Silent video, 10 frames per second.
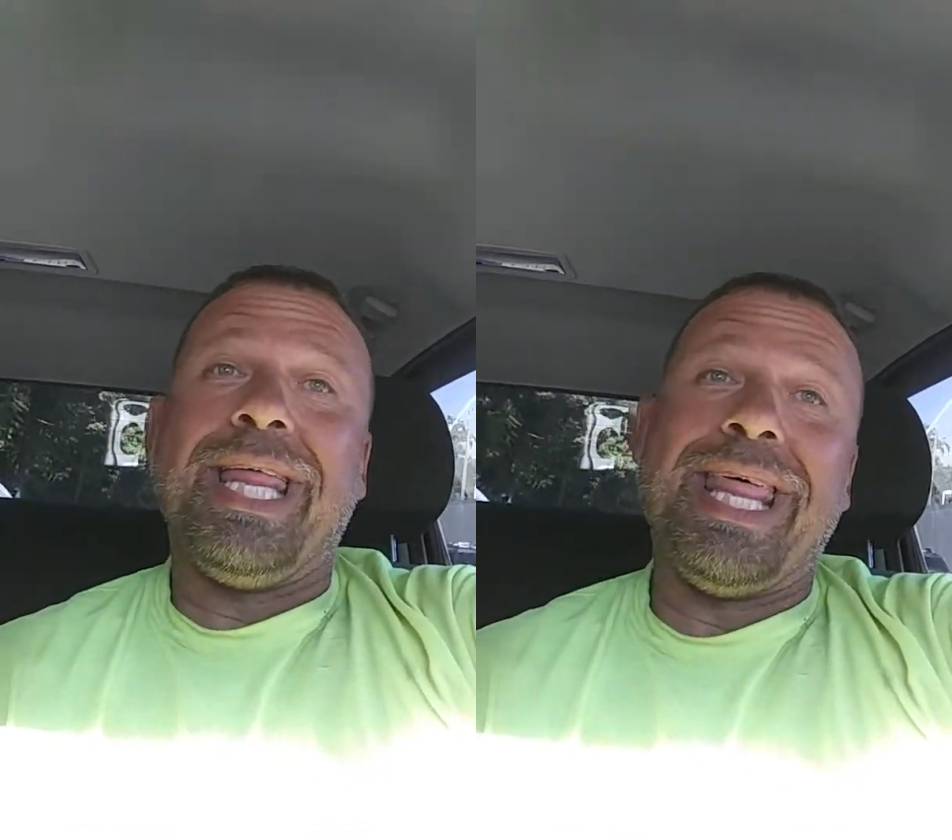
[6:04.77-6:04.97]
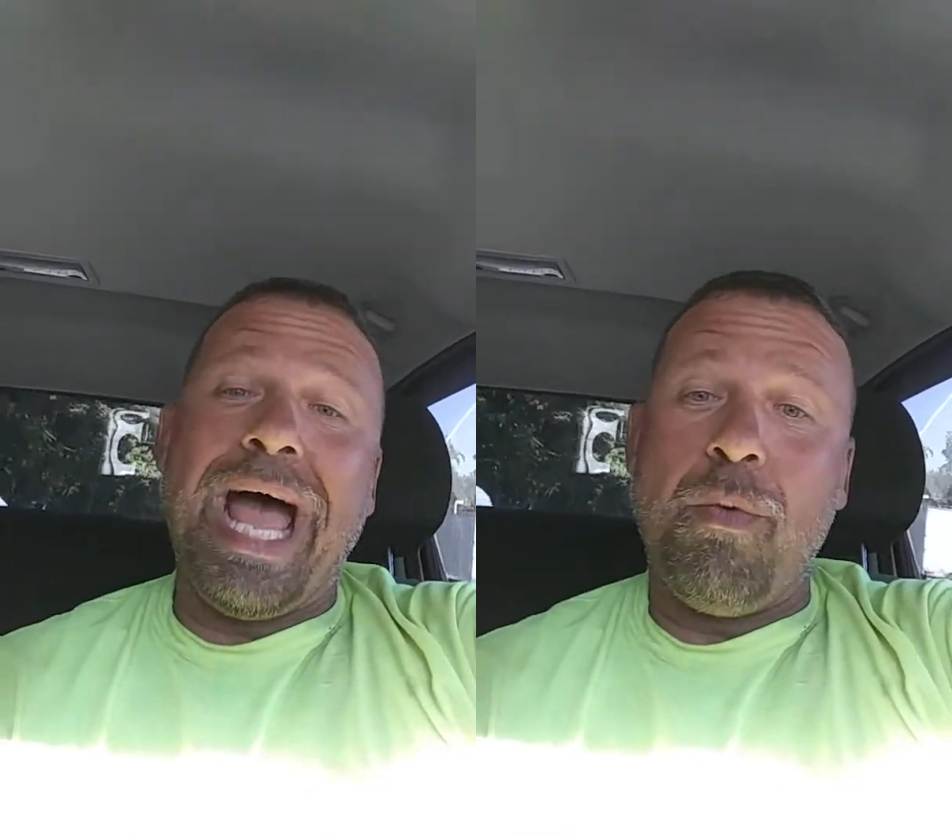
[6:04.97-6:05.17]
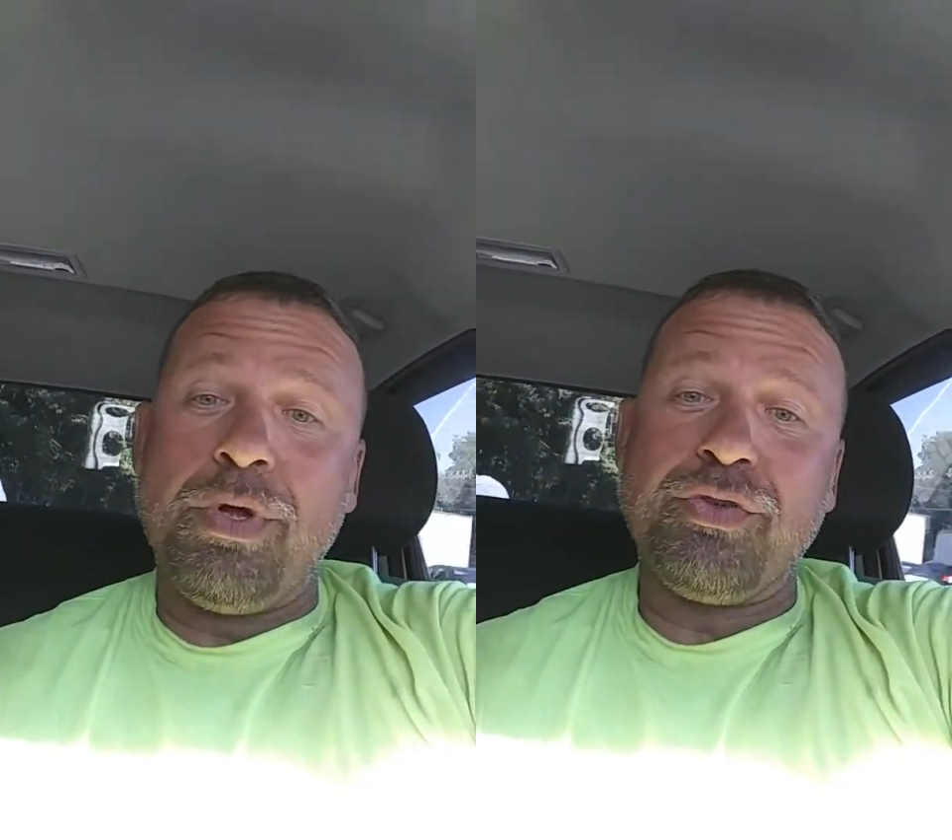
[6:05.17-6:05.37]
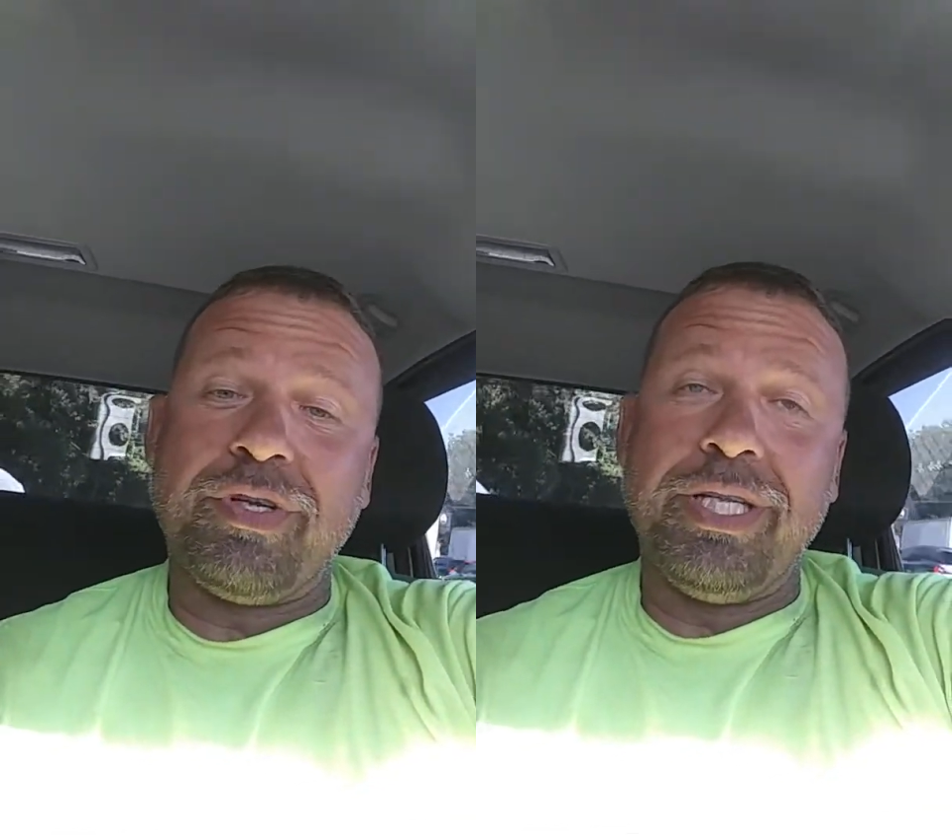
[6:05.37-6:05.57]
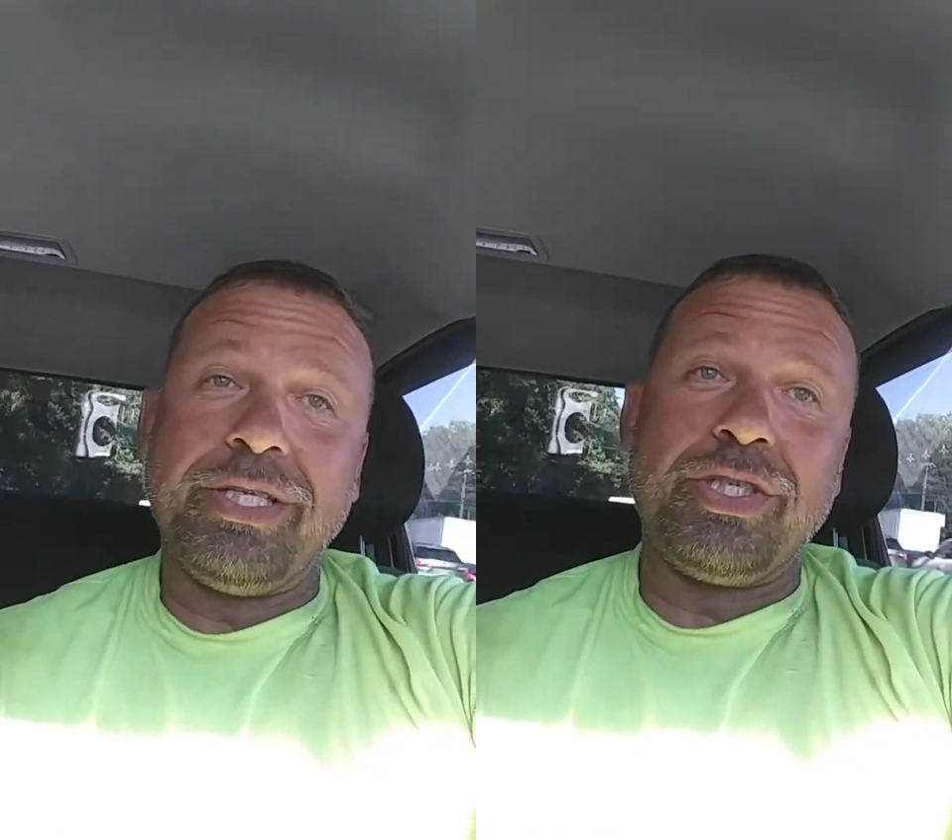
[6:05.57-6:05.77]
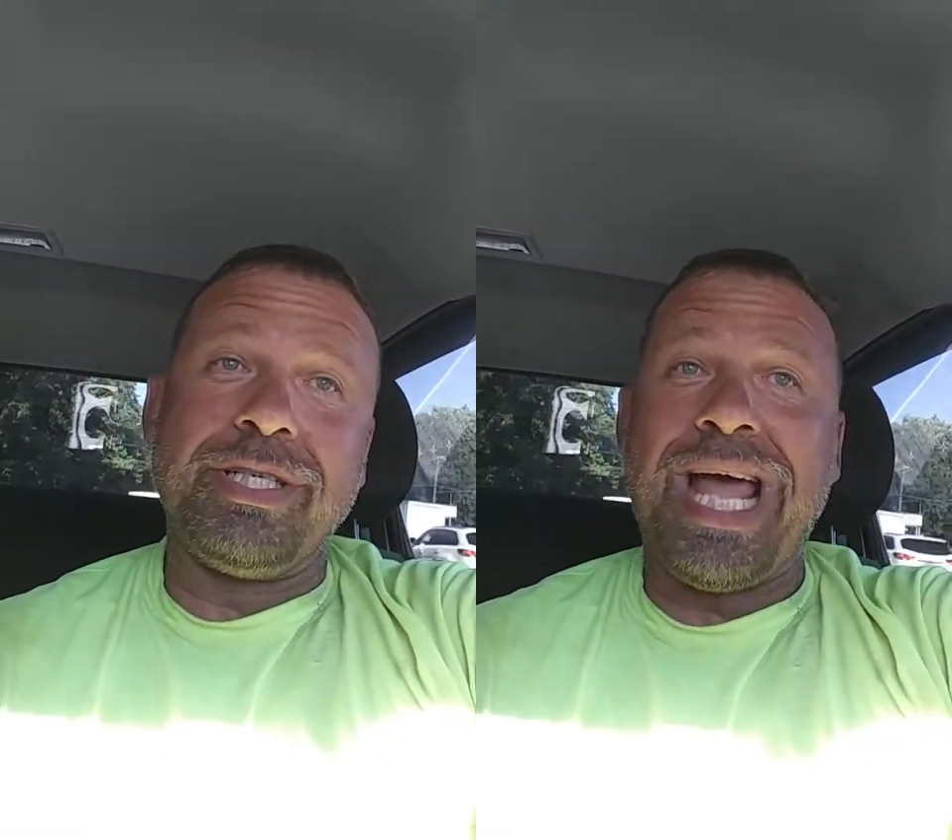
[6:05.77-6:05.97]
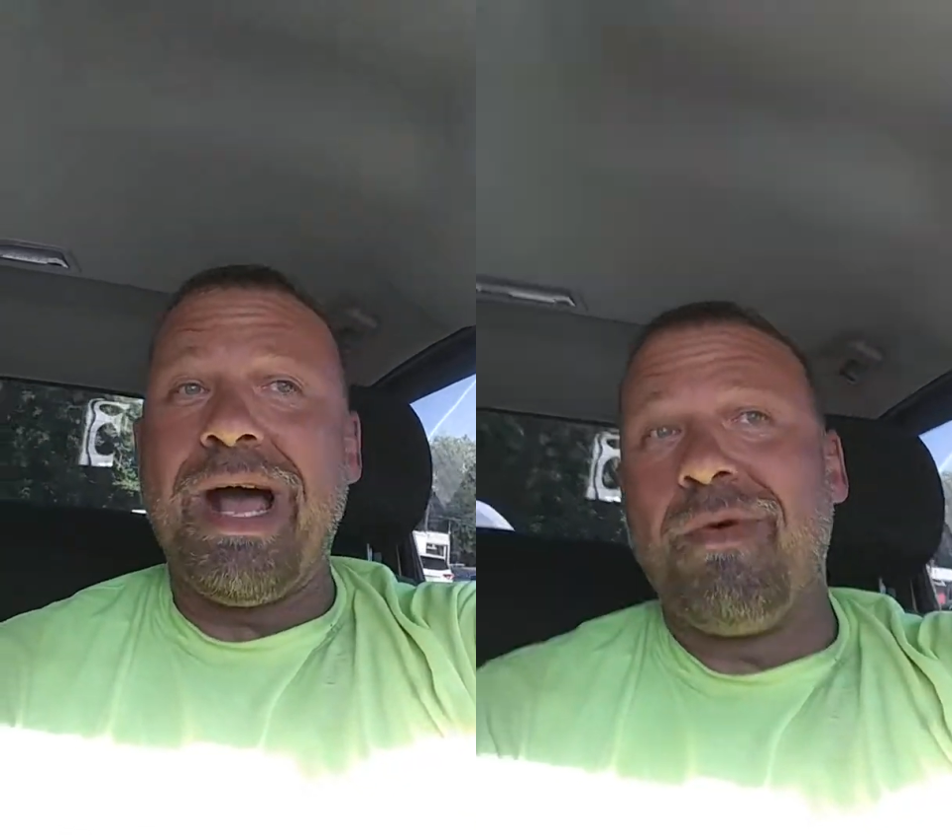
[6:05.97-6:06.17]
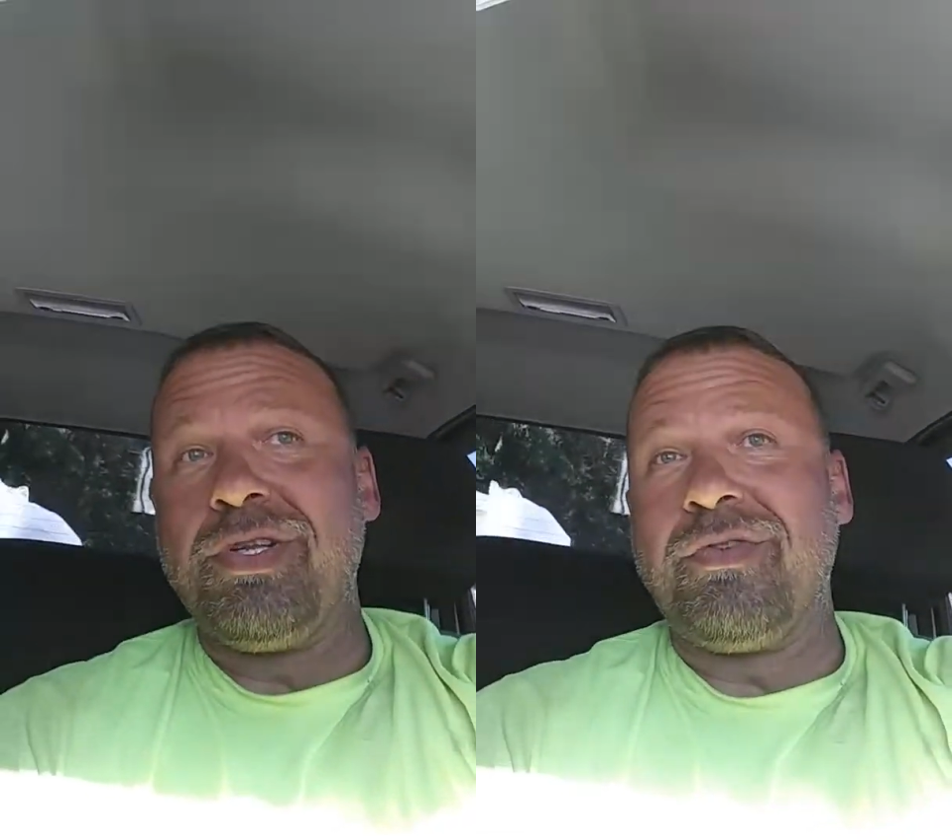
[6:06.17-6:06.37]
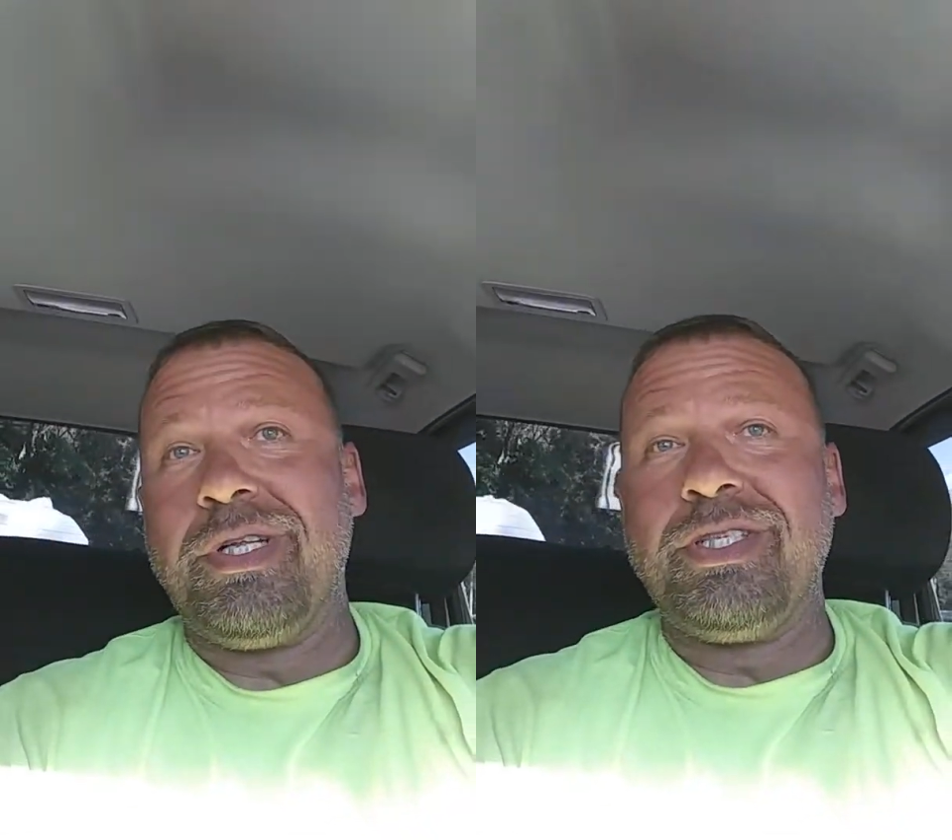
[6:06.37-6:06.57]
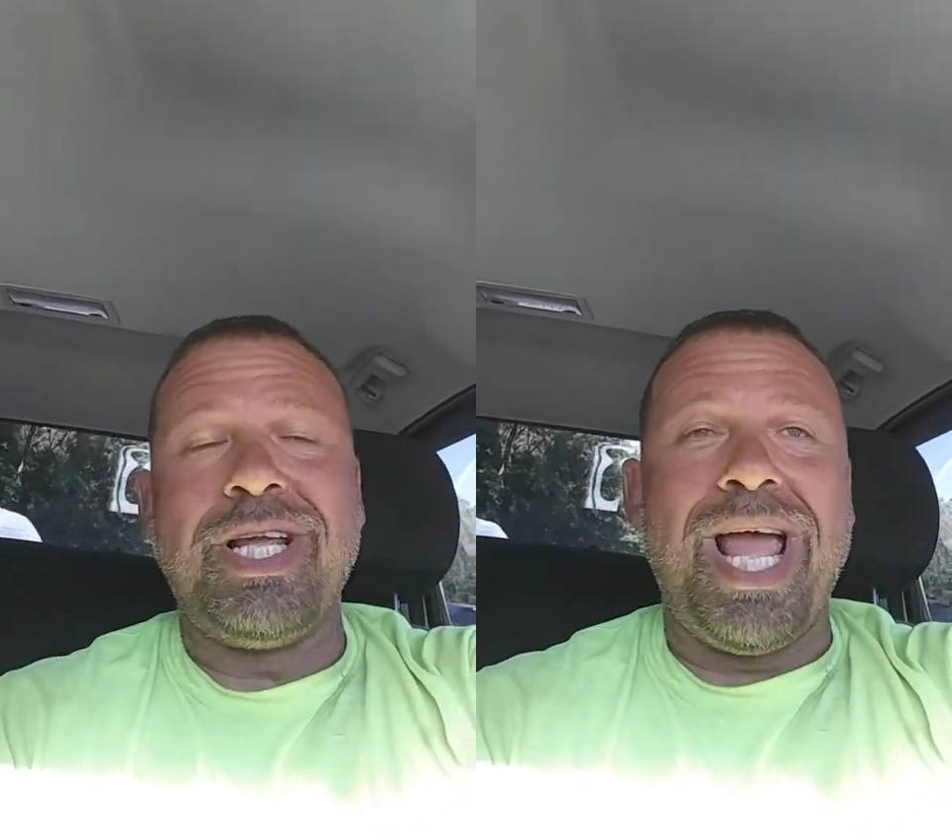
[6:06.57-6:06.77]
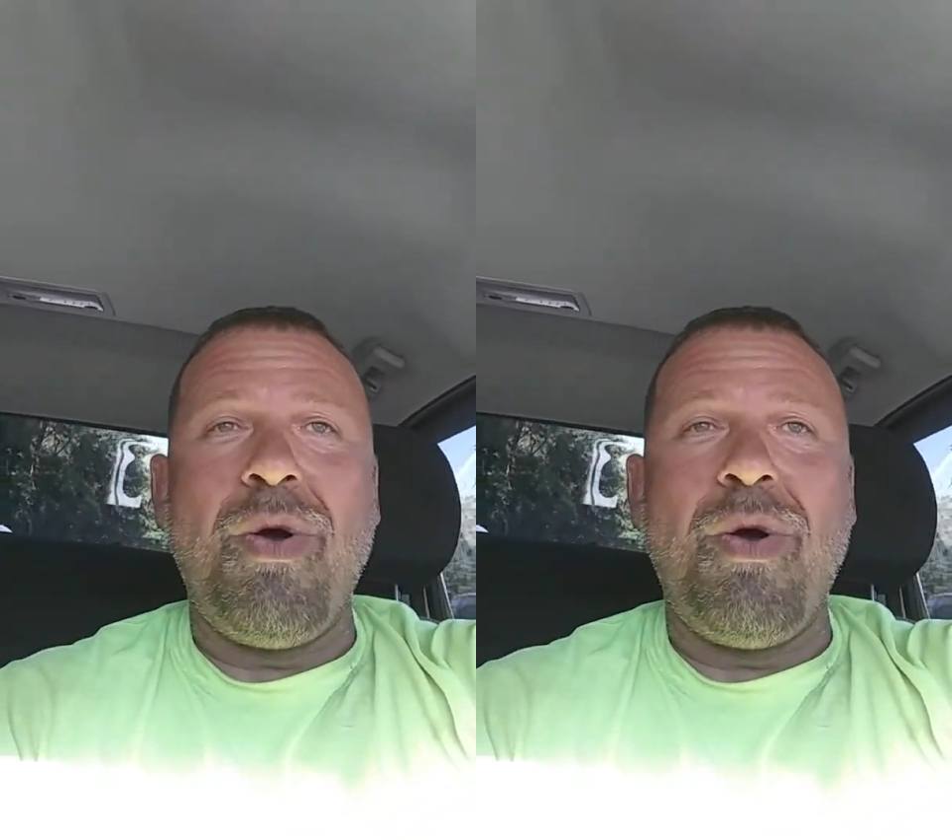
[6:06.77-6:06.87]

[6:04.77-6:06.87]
that one's religion, that one's religion.